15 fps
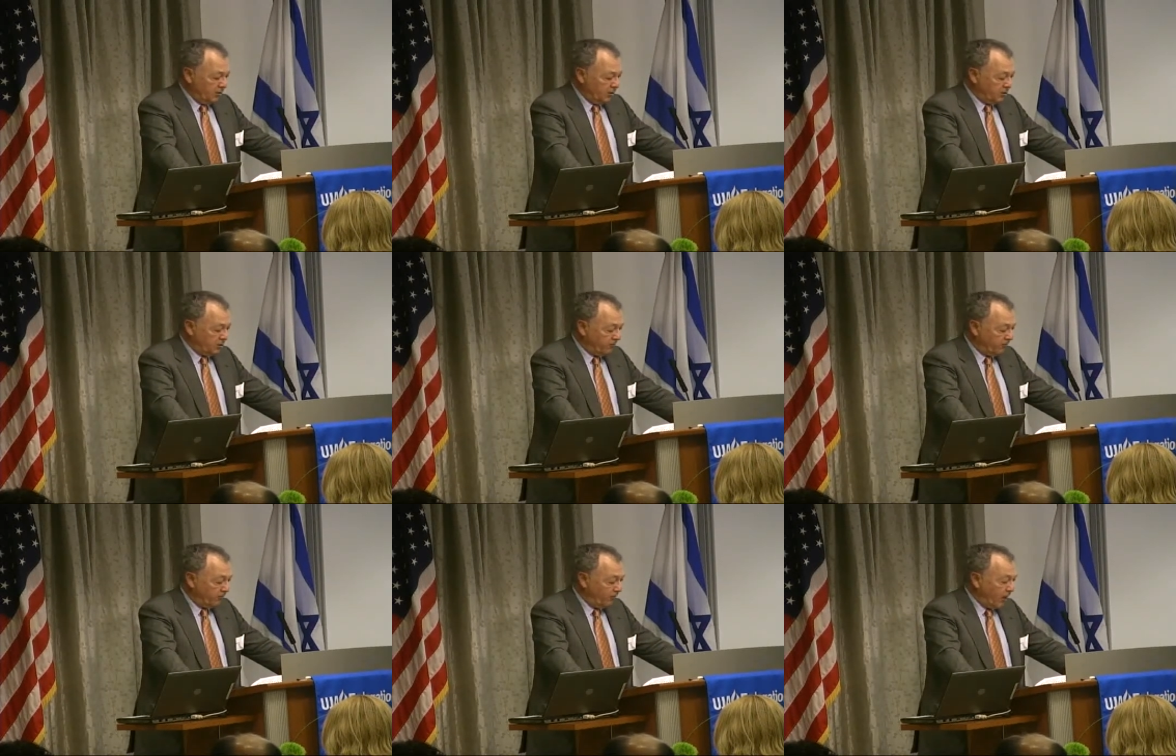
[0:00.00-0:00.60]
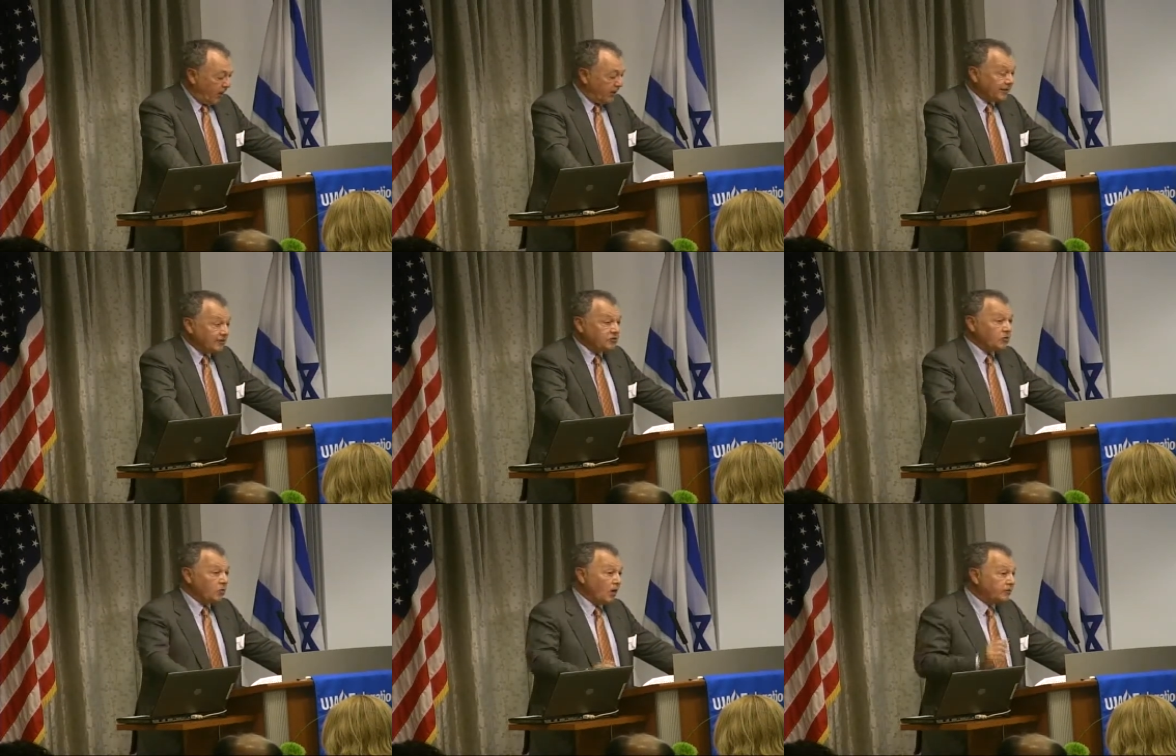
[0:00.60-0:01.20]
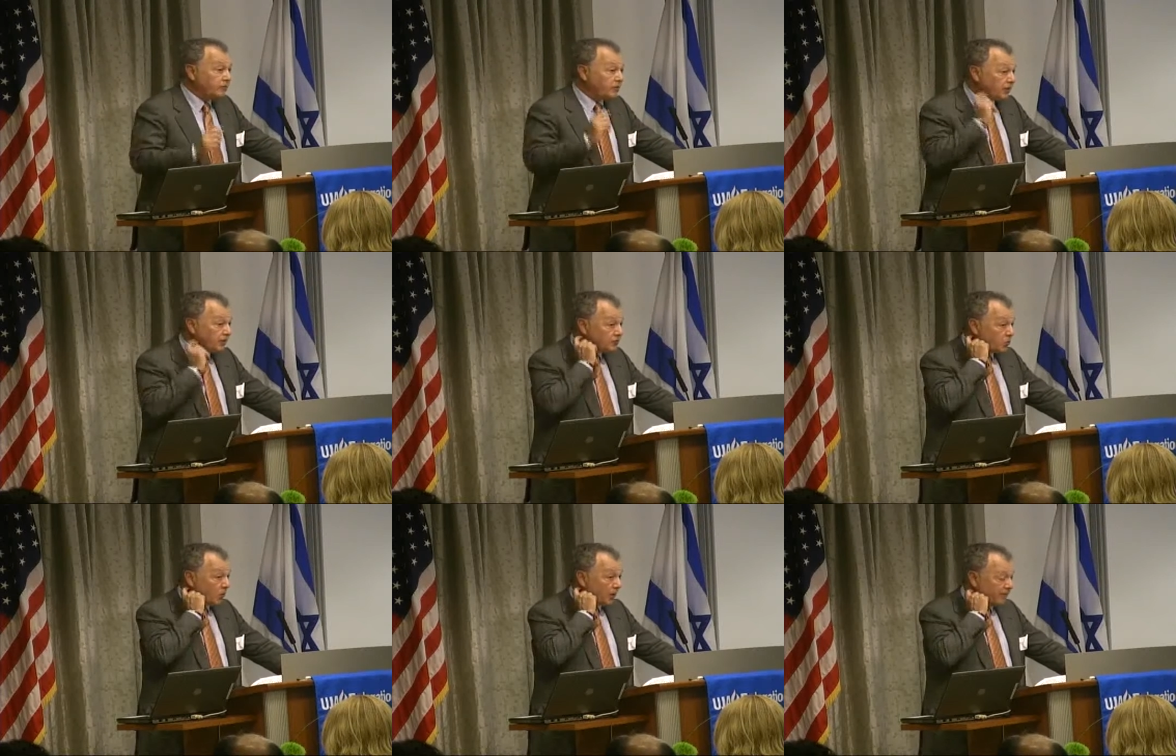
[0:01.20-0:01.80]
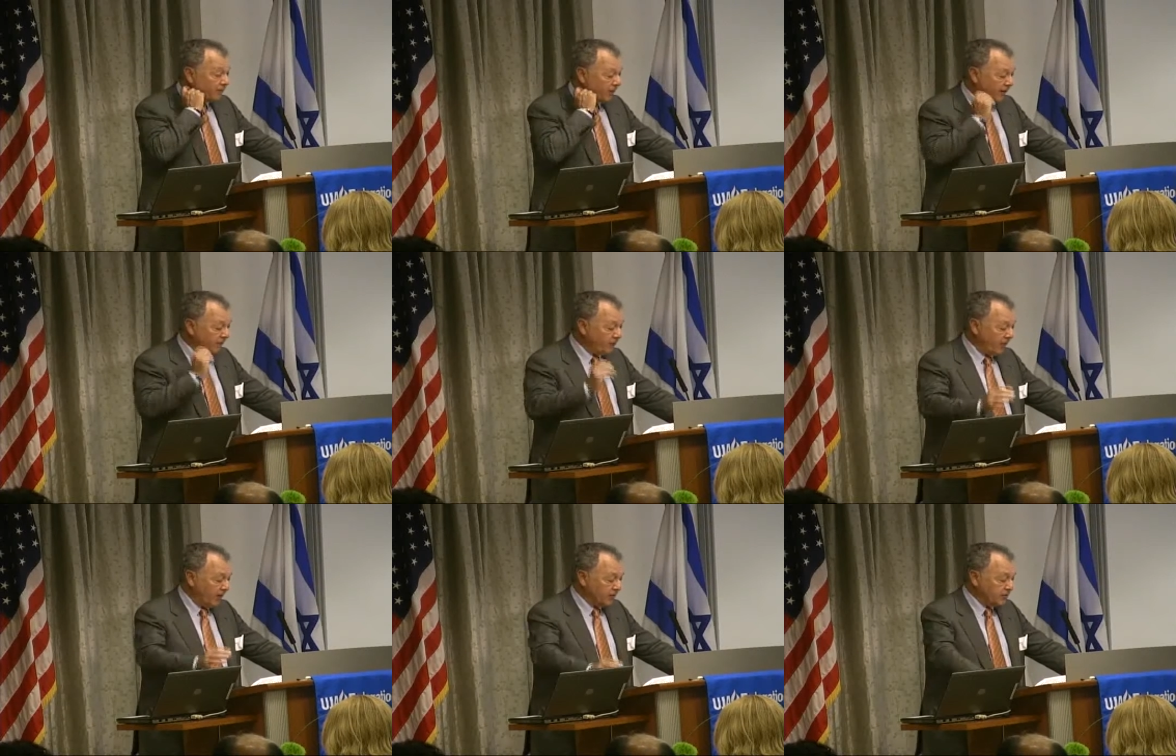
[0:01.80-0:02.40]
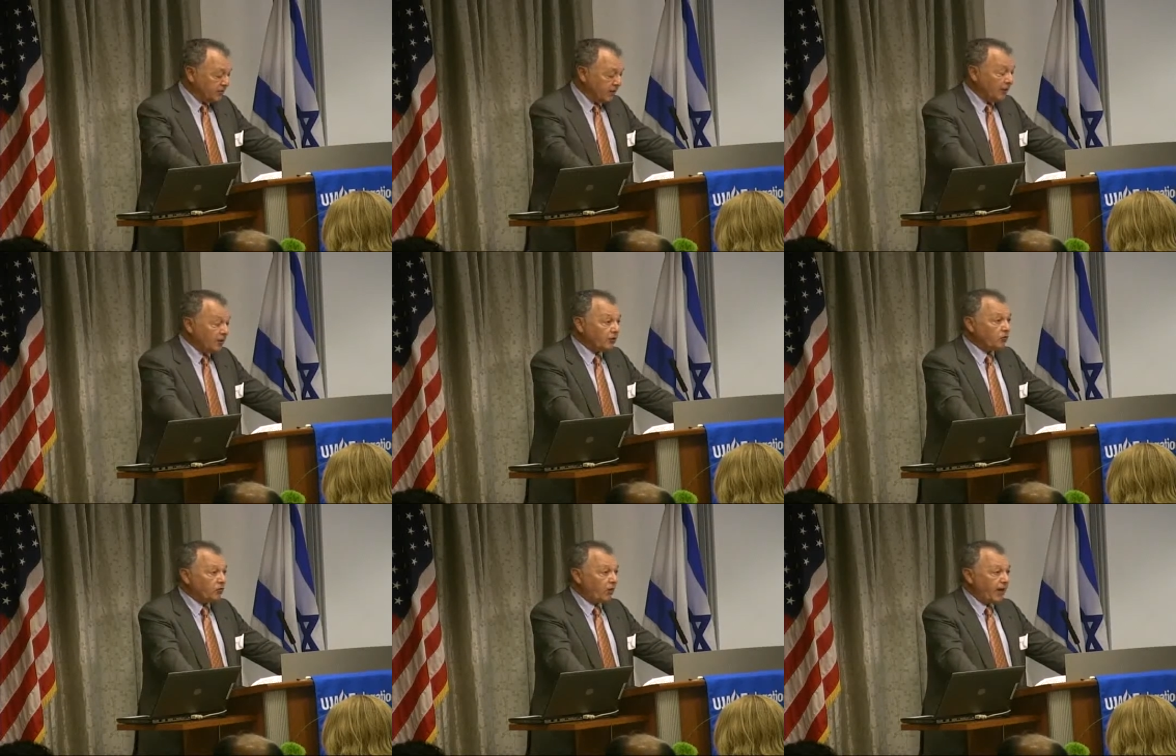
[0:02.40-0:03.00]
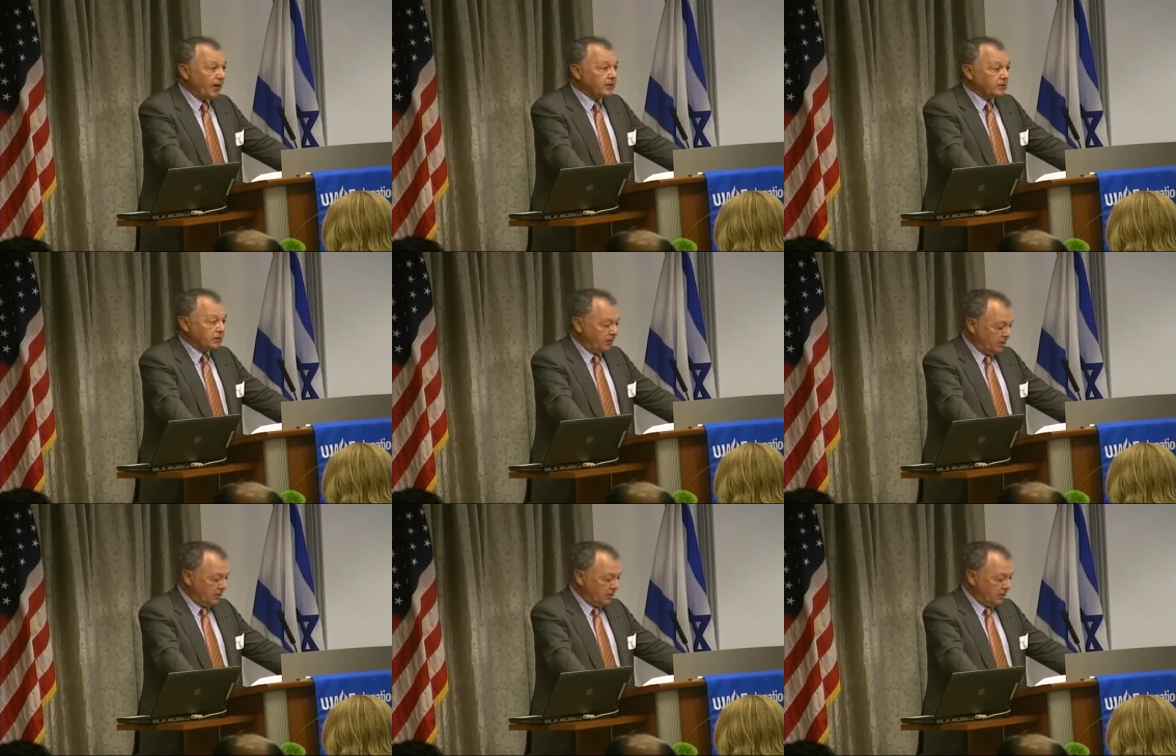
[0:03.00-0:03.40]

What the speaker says: to provide a $225,000 grant